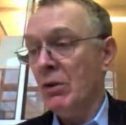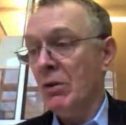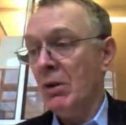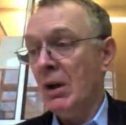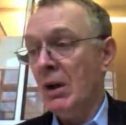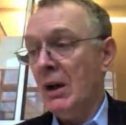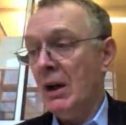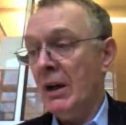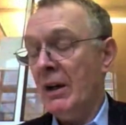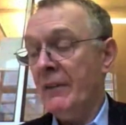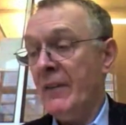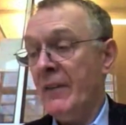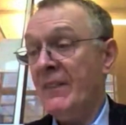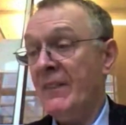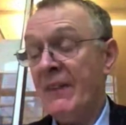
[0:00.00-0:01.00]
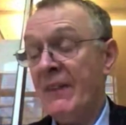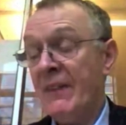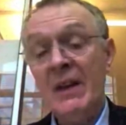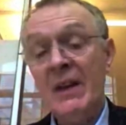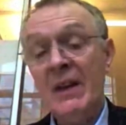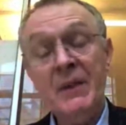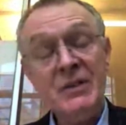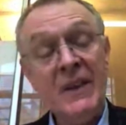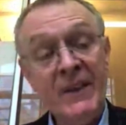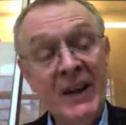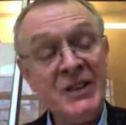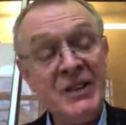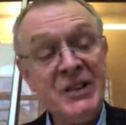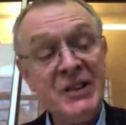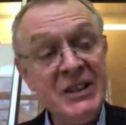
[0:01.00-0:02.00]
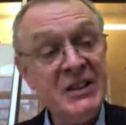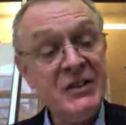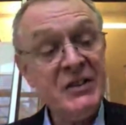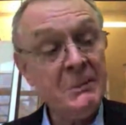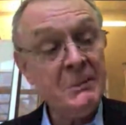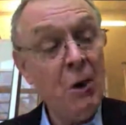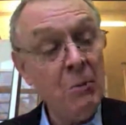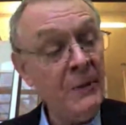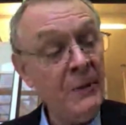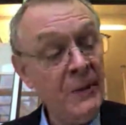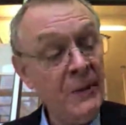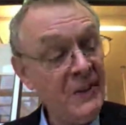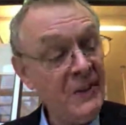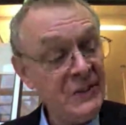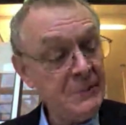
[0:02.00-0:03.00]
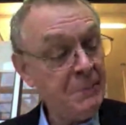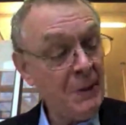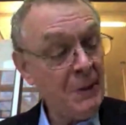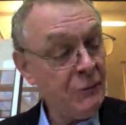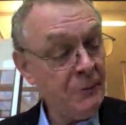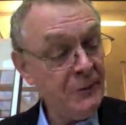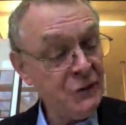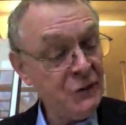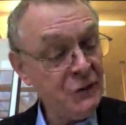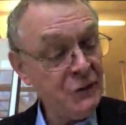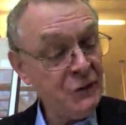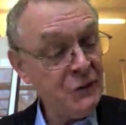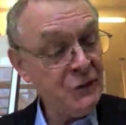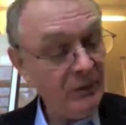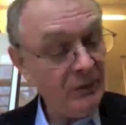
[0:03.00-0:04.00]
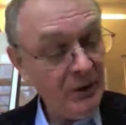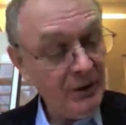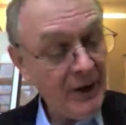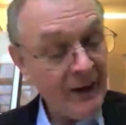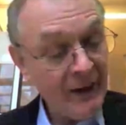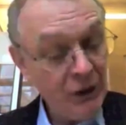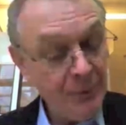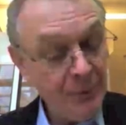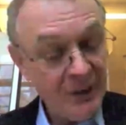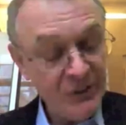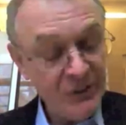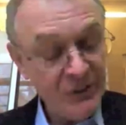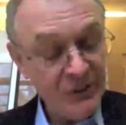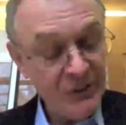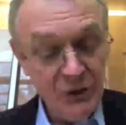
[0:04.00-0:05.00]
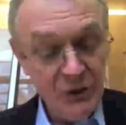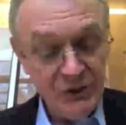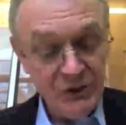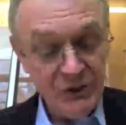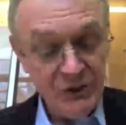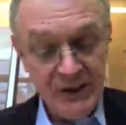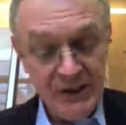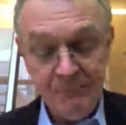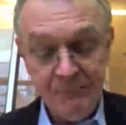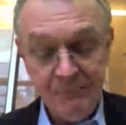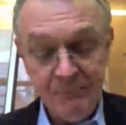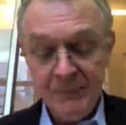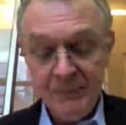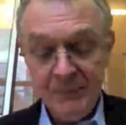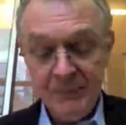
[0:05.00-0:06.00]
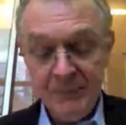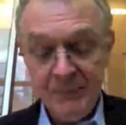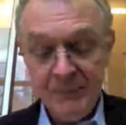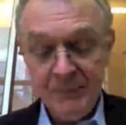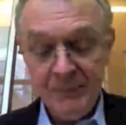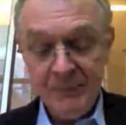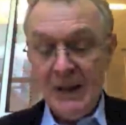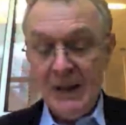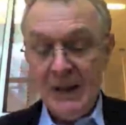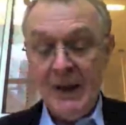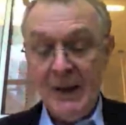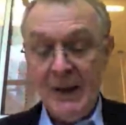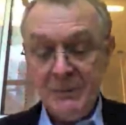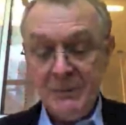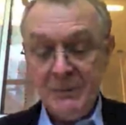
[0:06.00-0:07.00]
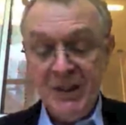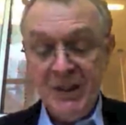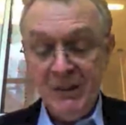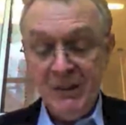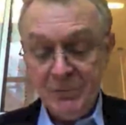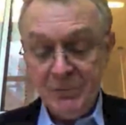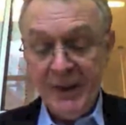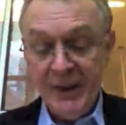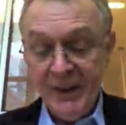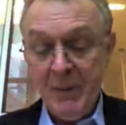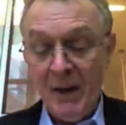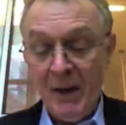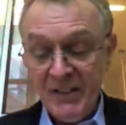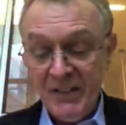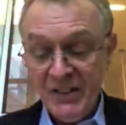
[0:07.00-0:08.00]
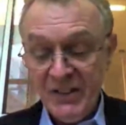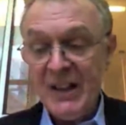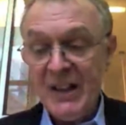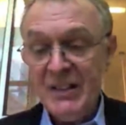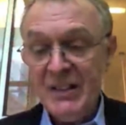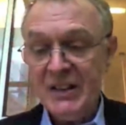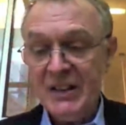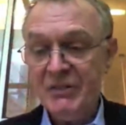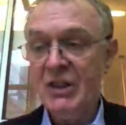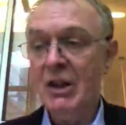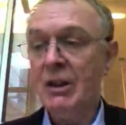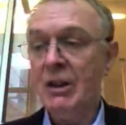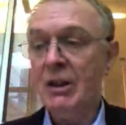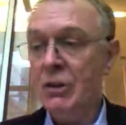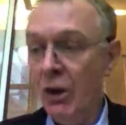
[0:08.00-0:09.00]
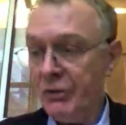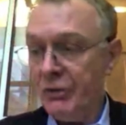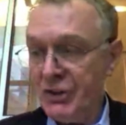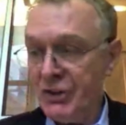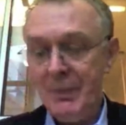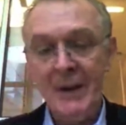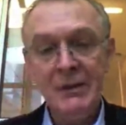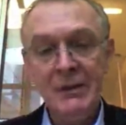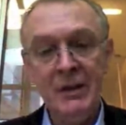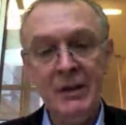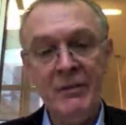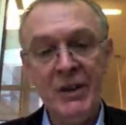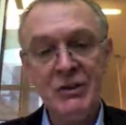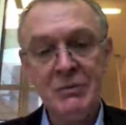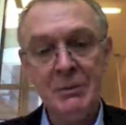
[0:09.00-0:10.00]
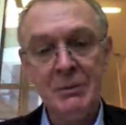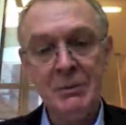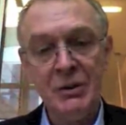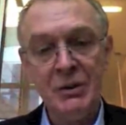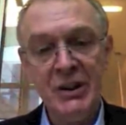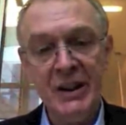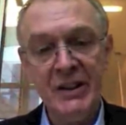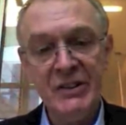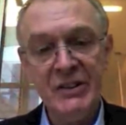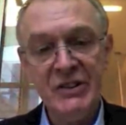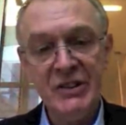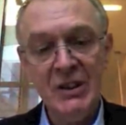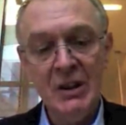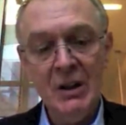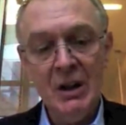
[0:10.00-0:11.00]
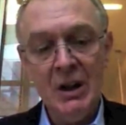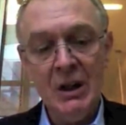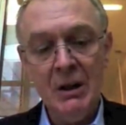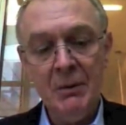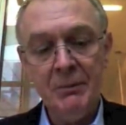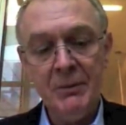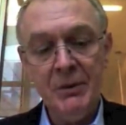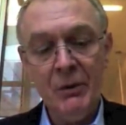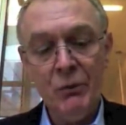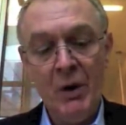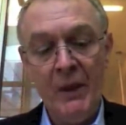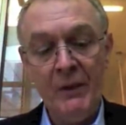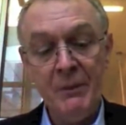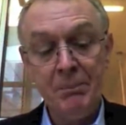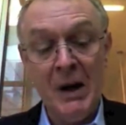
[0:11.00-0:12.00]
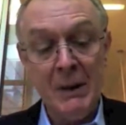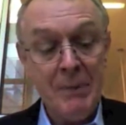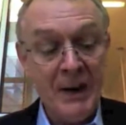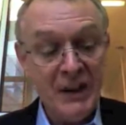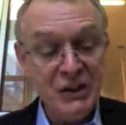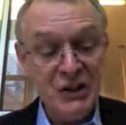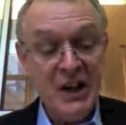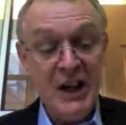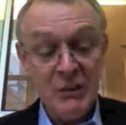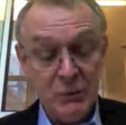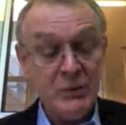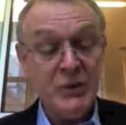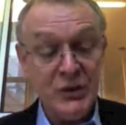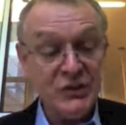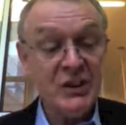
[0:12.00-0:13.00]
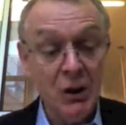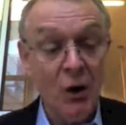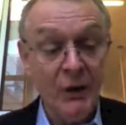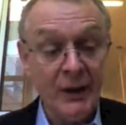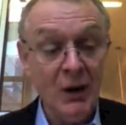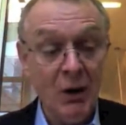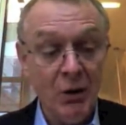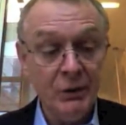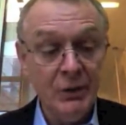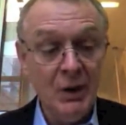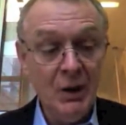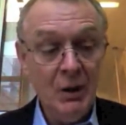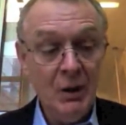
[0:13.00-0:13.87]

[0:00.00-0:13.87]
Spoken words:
So the executives at the moment, there is, apart from the general economic uncertainty, they themselves, many of them, have incentives not to spend on investment projects, rather than buy back shares, which you've seen going on, which